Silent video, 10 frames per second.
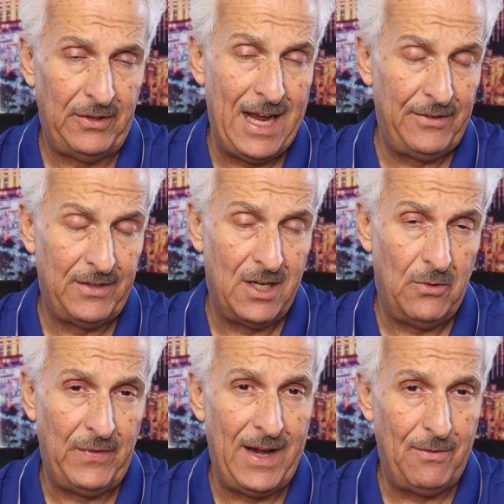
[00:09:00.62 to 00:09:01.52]
last, you know,
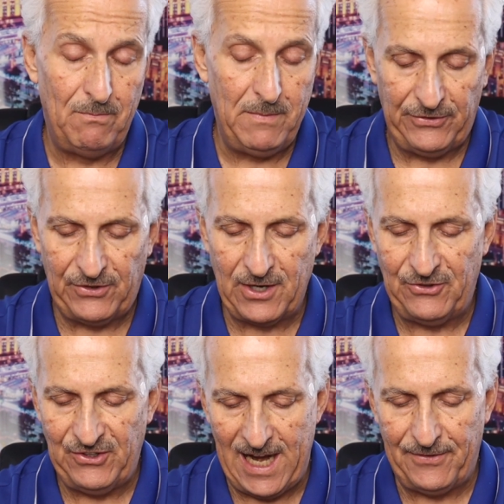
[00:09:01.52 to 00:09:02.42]
when they missed their
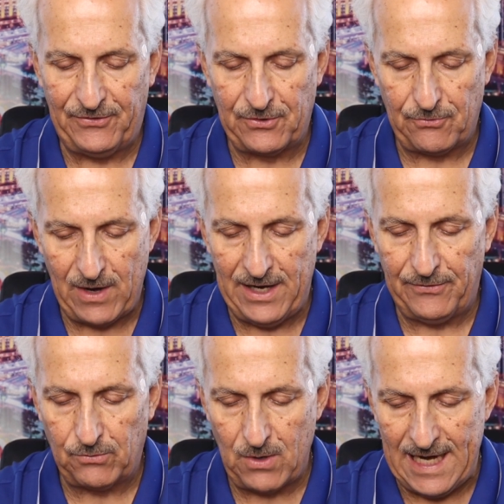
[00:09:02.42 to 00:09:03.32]
chance to
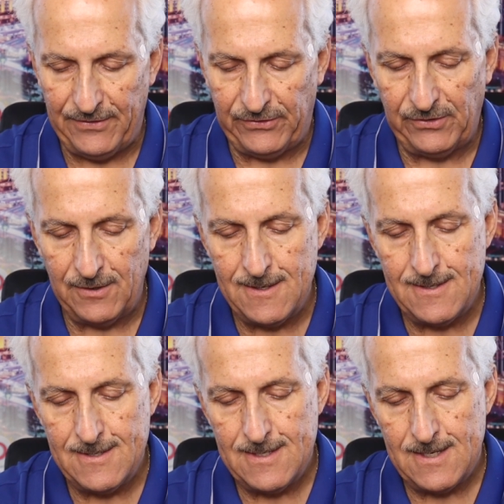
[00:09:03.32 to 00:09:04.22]
raise rates,
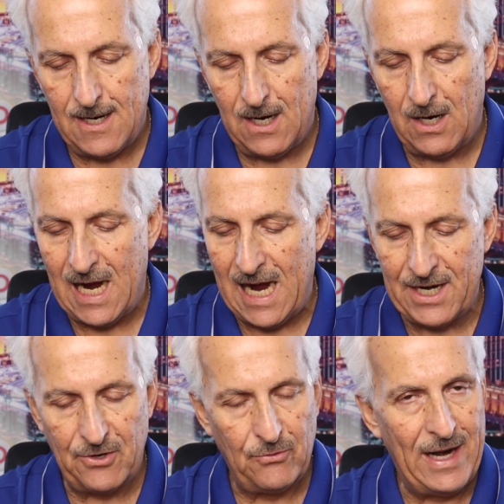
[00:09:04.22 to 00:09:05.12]

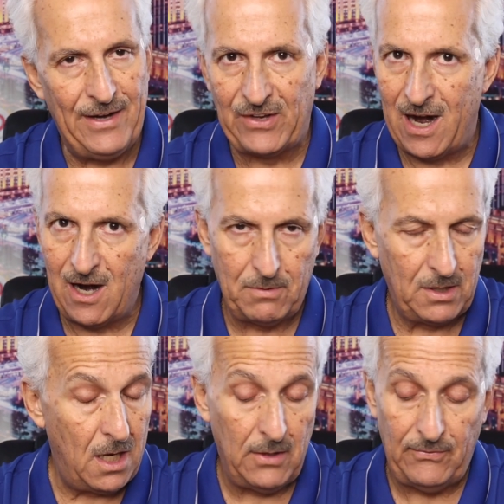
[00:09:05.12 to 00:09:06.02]
higher rates are
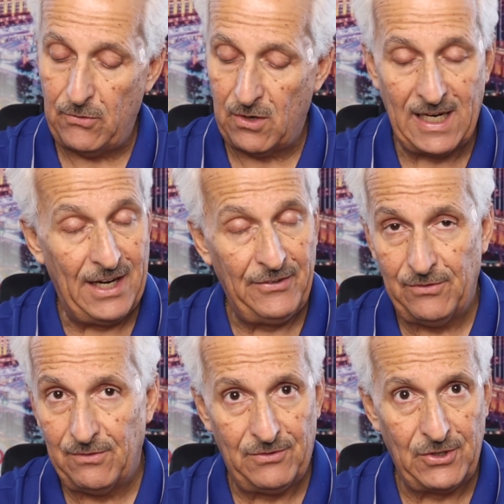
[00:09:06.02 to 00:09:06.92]
called for, guys.
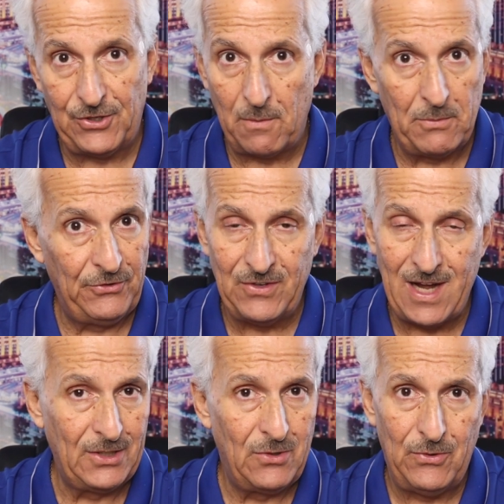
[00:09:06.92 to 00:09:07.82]
The numbers are
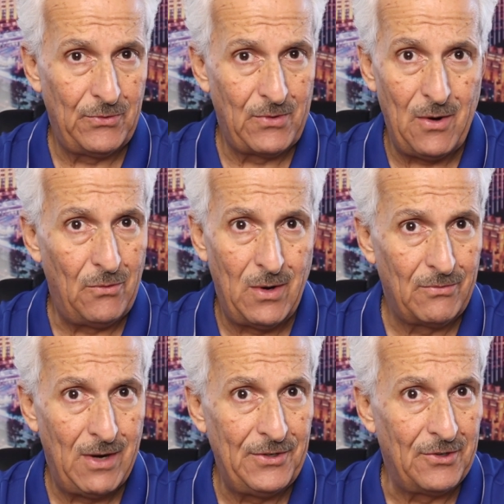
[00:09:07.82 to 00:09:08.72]
not going the
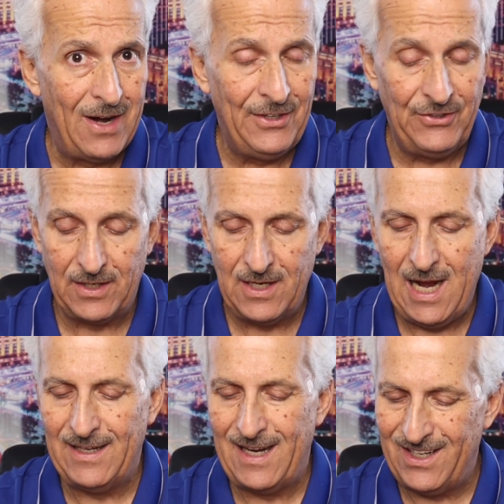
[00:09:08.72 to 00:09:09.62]
right direction.
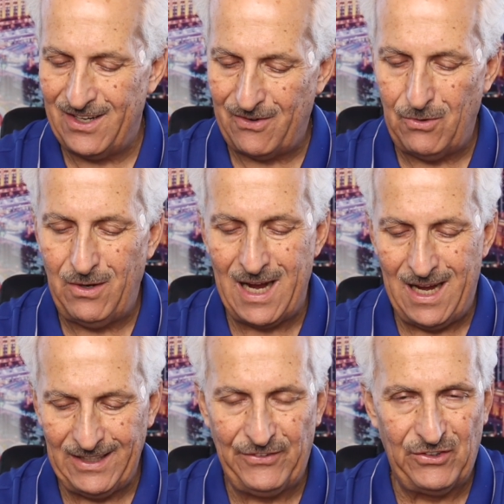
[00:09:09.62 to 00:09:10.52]
And, you know,
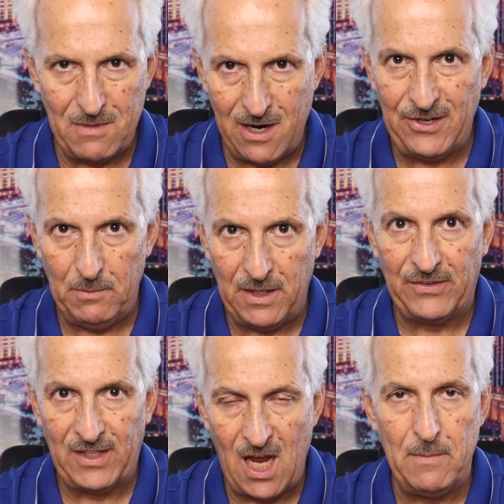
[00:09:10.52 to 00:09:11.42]
I'll get some argument in
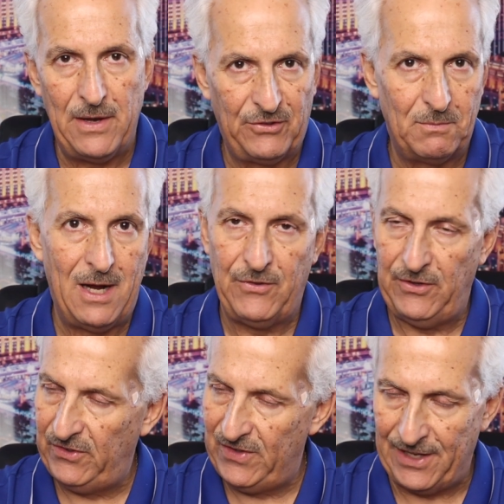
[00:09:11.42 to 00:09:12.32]
the comments about
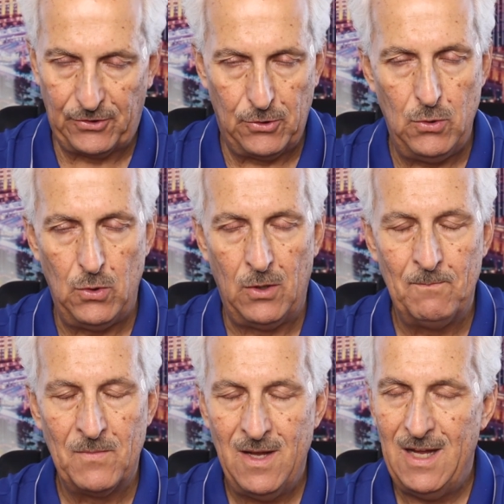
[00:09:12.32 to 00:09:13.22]
this, and that's cool.
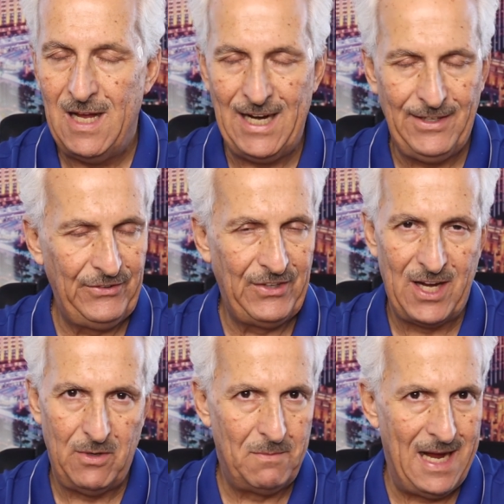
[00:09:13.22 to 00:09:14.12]
I just
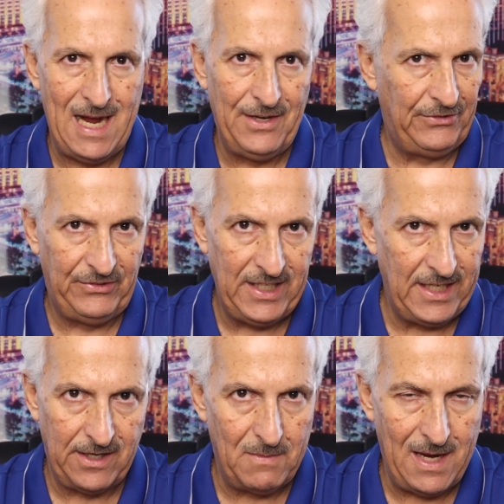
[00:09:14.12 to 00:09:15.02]
say what my eyes see
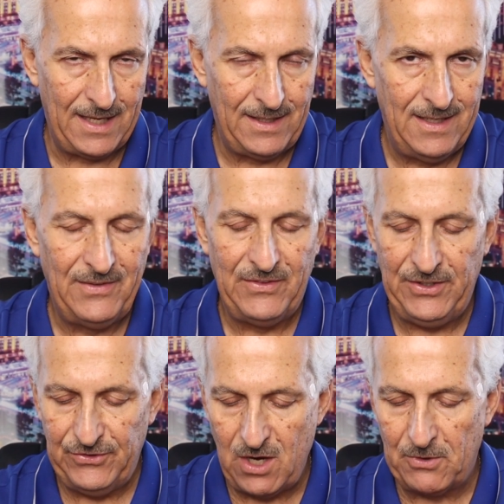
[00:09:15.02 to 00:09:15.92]
here, man.
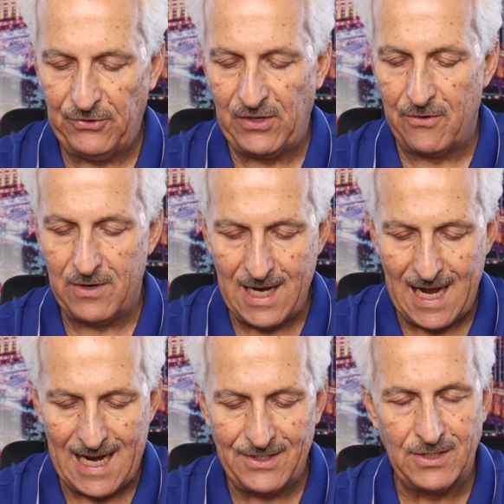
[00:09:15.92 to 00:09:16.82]
These numbers are
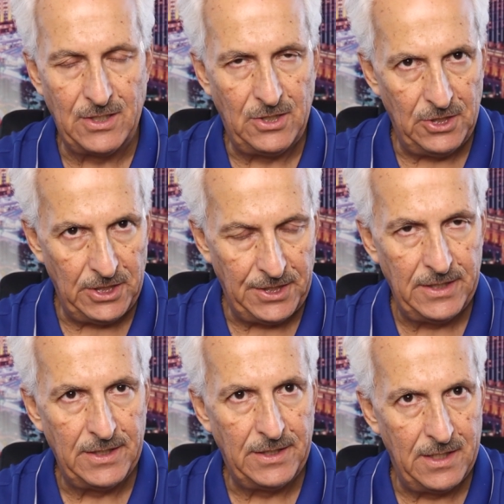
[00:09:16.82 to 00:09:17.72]
not good
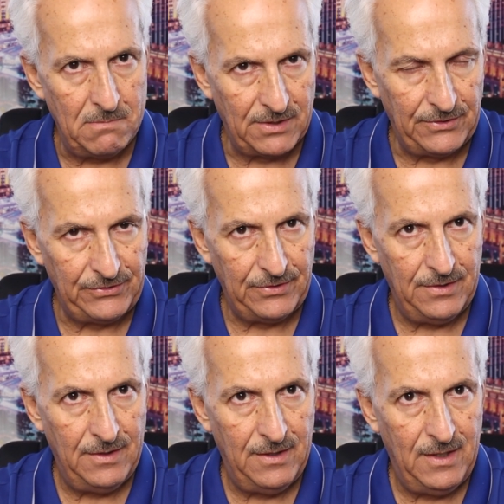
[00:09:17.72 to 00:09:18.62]
numbers.
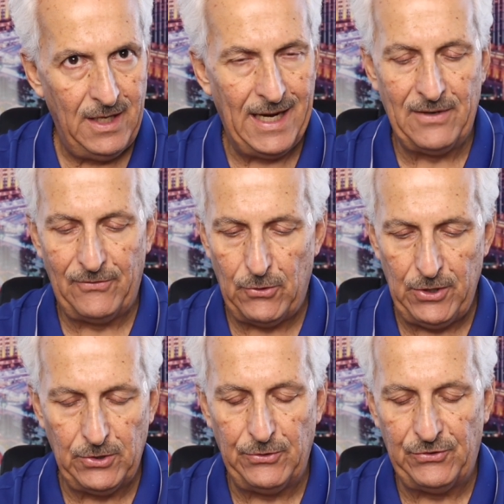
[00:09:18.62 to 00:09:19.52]
And if
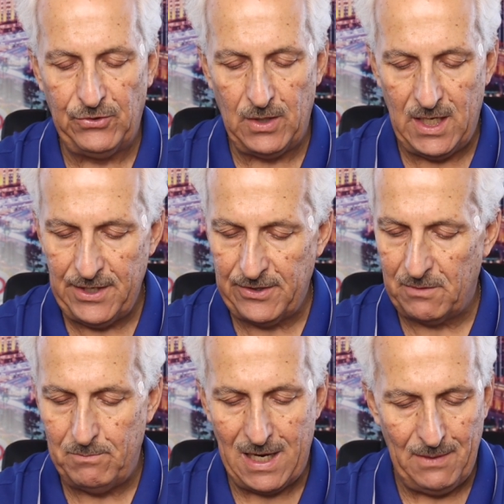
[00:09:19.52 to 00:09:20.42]
oil goes to
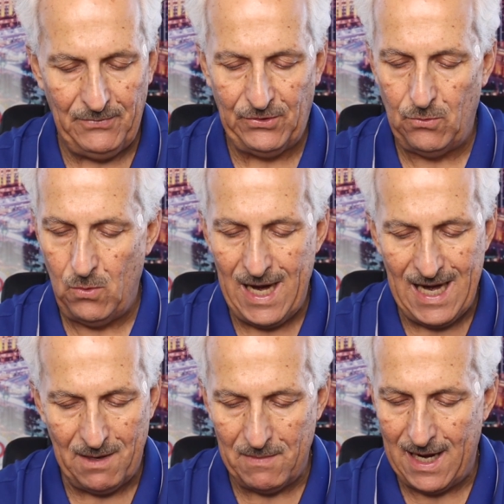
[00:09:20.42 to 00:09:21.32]
100, bombs
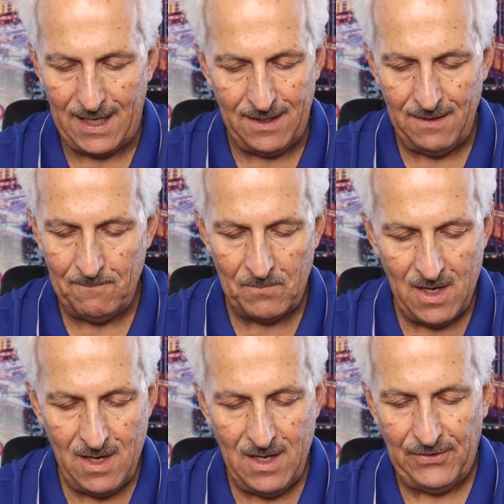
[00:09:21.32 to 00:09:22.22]
away, man.
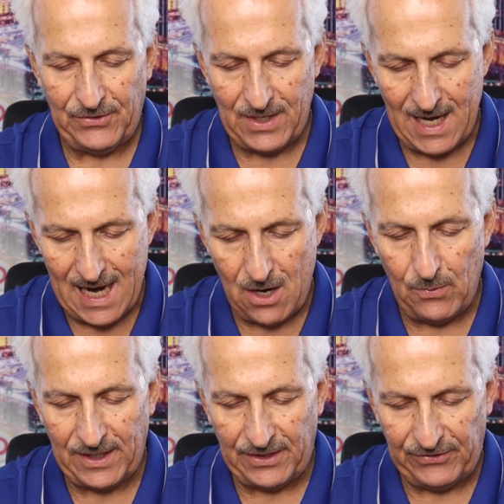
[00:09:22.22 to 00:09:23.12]
So now
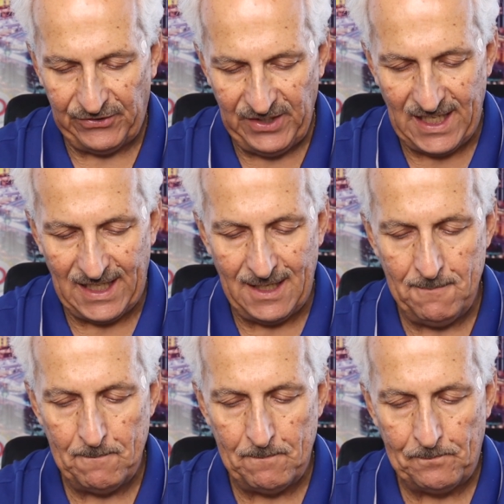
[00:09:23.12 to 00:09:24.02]
we're going to see
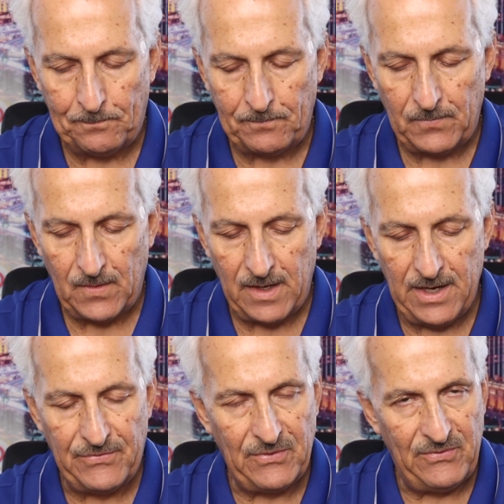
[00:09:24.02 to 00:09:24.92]

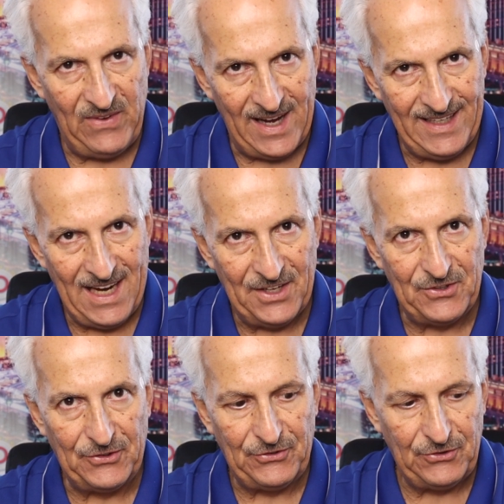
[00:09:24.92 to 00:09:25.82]
if the Fed has
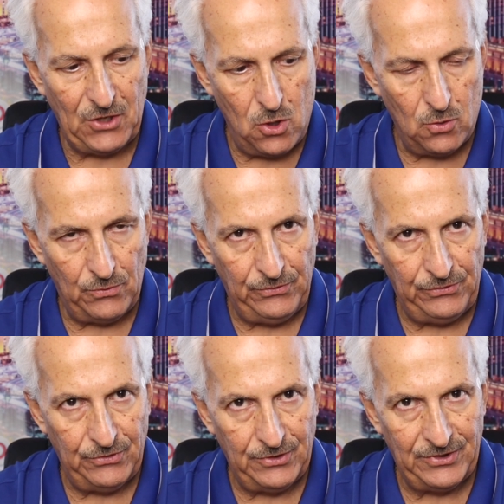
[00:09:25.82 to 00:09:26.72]
the
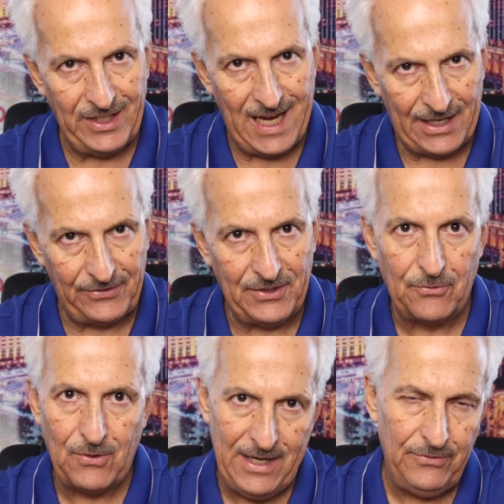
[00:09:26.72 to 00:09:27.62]
stones to actually
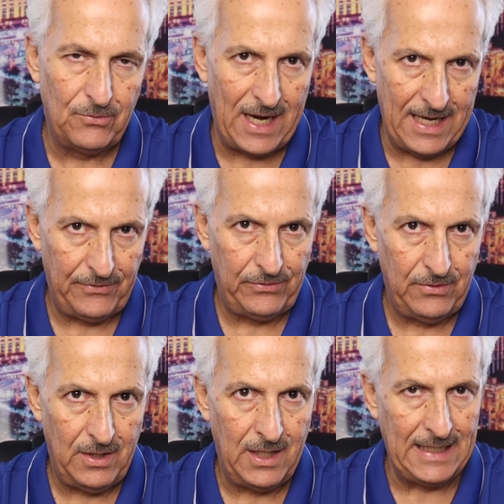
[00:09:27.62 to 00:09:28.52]
raise rates
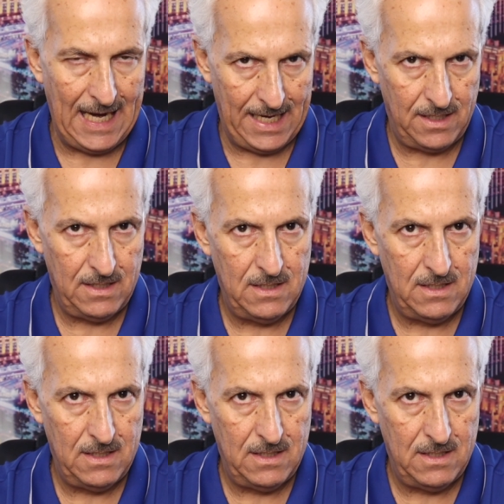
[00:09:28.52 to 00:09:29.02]
again.